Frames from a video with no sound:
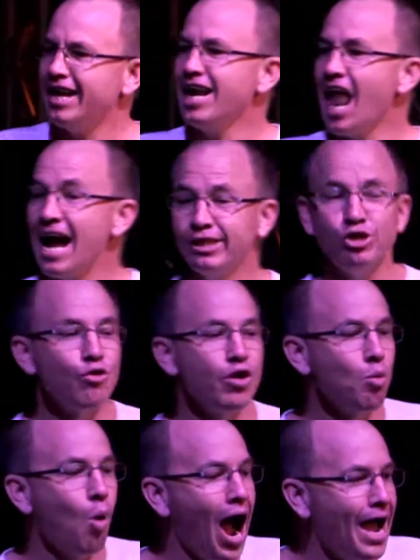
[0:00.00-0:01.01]
I'd like to
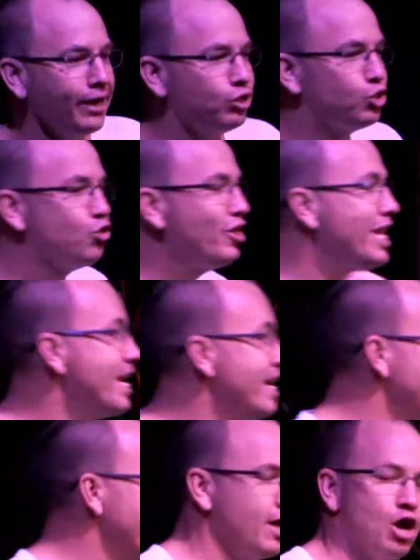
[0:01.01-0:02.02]
rewind to the
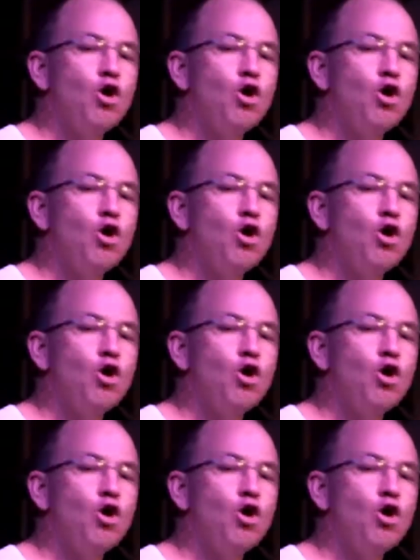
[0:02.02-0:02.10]
year